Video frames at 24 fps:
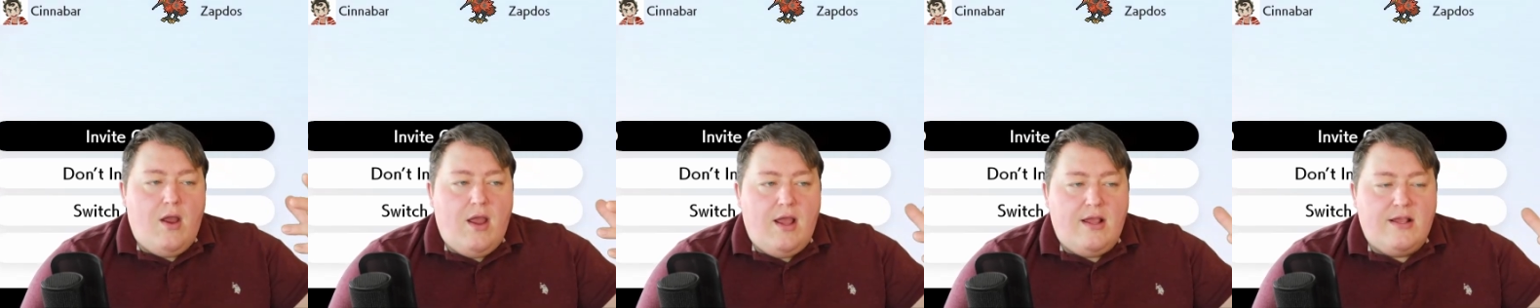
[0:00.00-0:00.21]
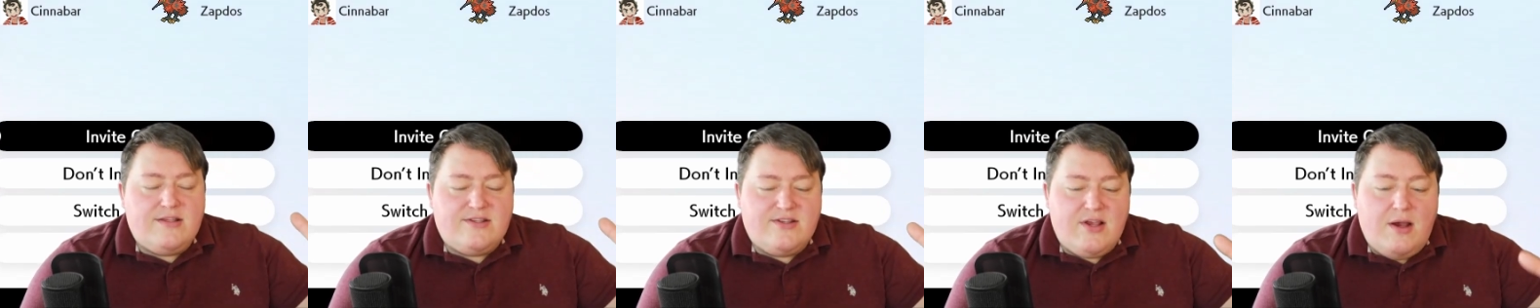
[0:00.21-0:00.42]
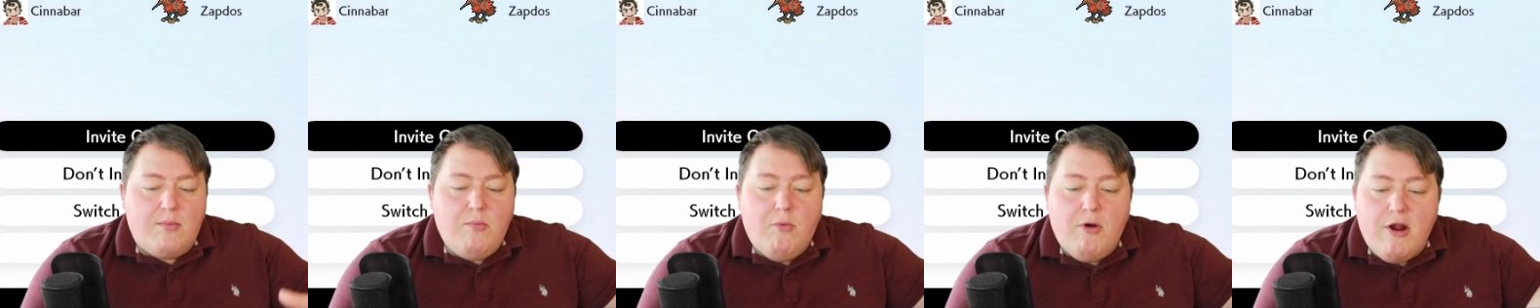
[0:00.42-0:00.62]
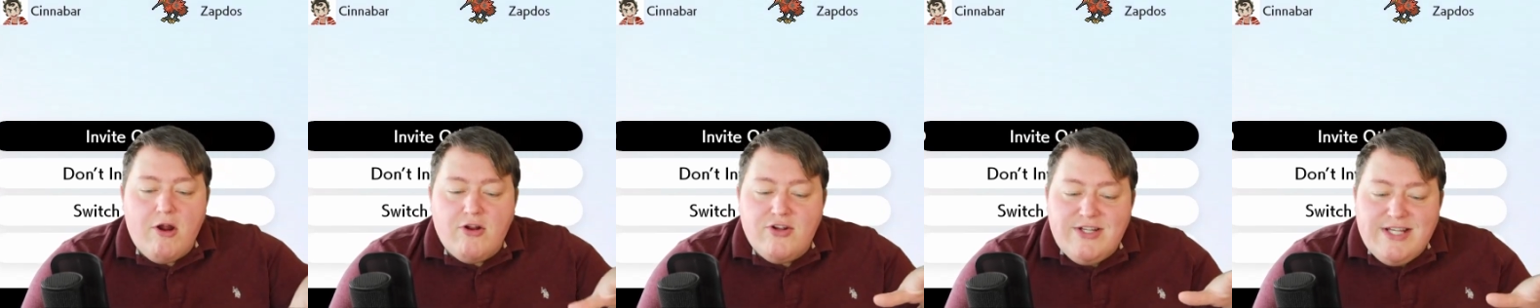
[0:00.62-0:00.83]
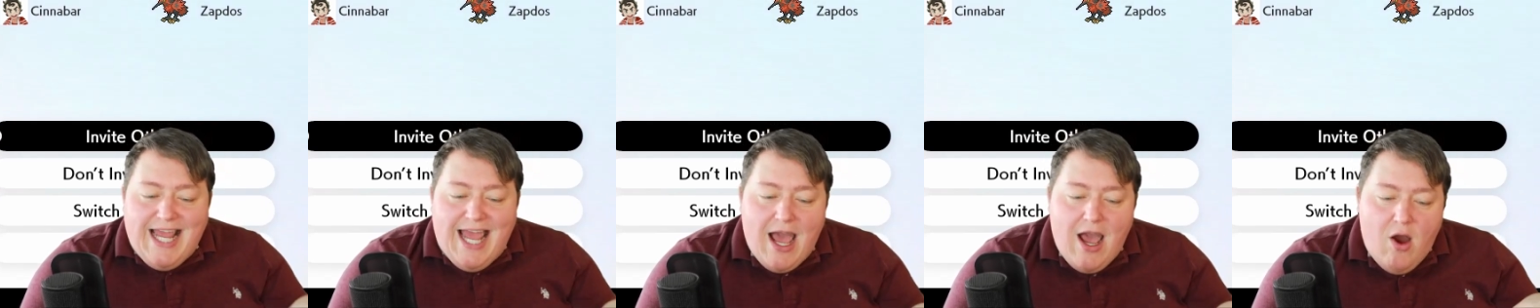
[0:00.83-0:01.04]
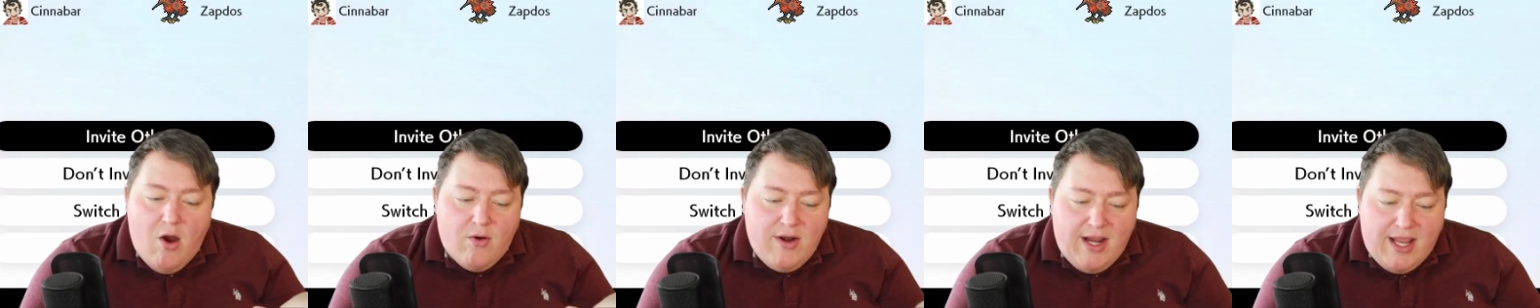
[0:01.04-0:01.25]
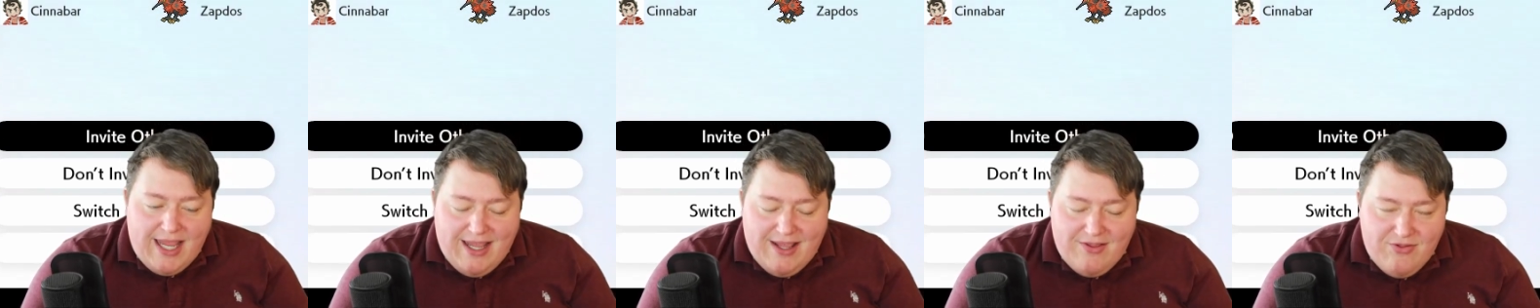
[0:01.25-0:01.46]
somewhere down
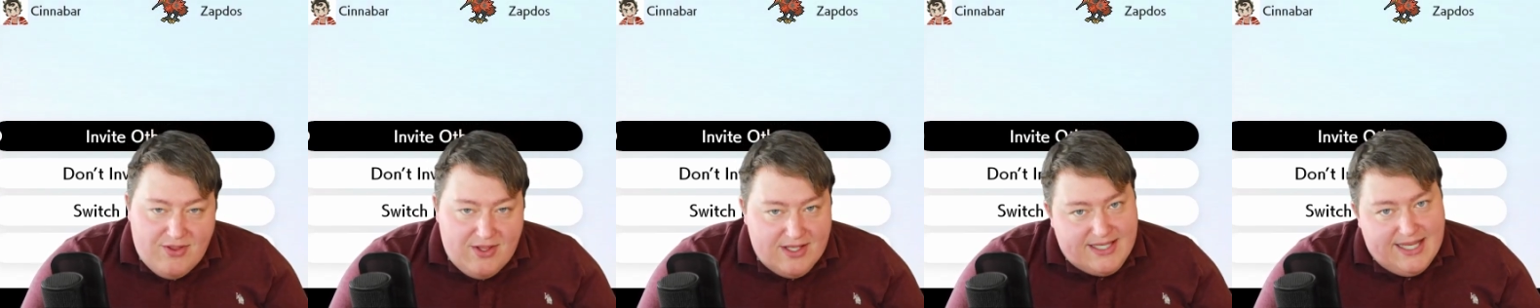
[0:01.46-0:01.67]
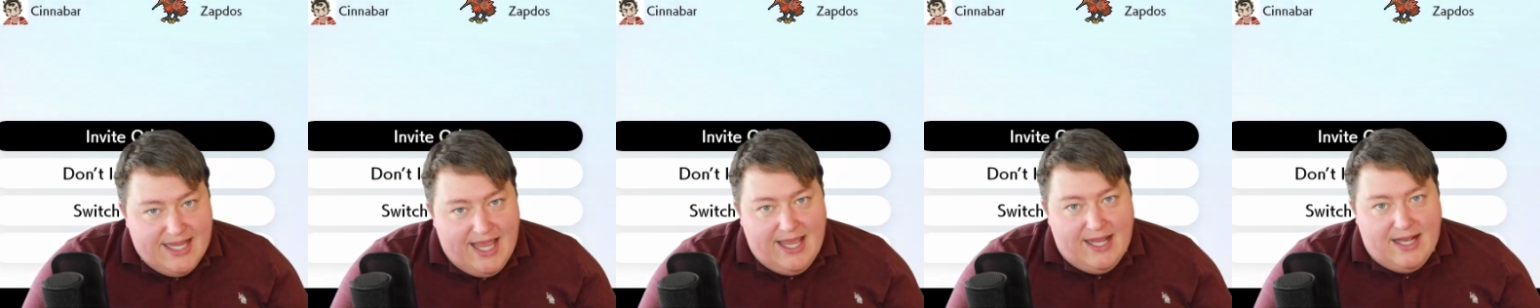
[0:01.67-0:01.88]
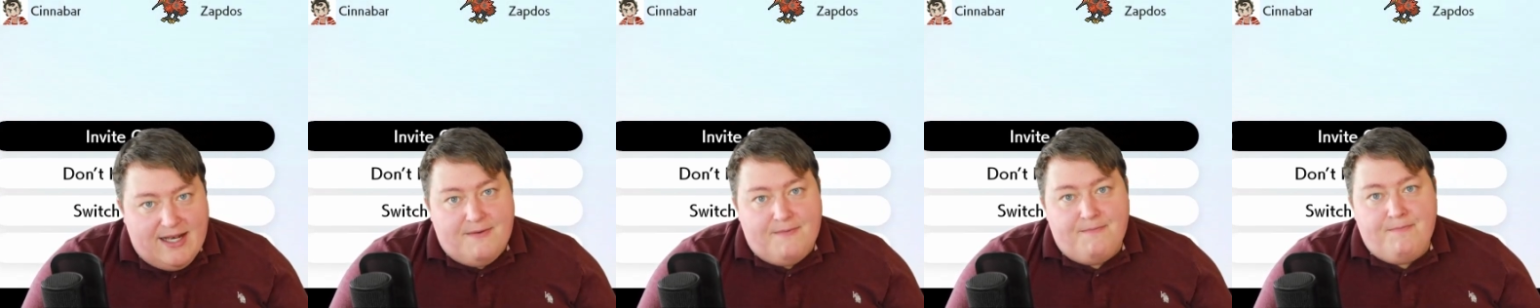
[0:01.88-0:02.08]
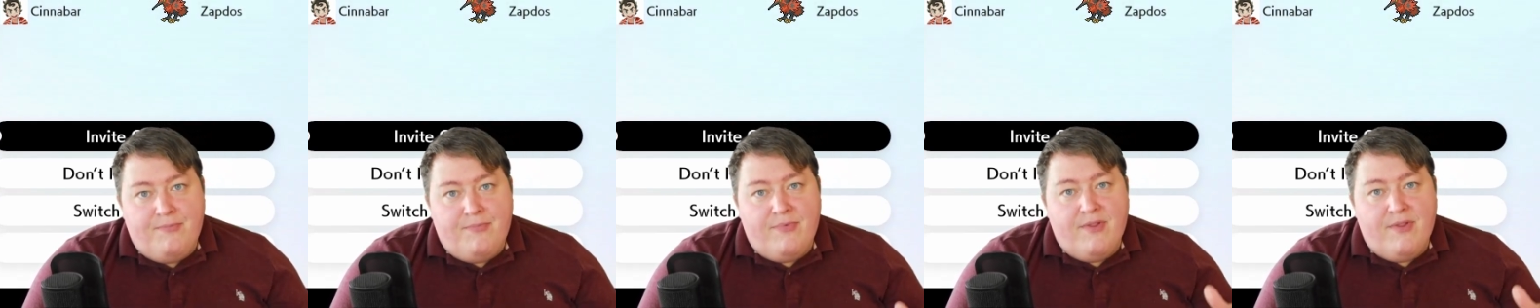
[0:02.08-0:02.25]
in the den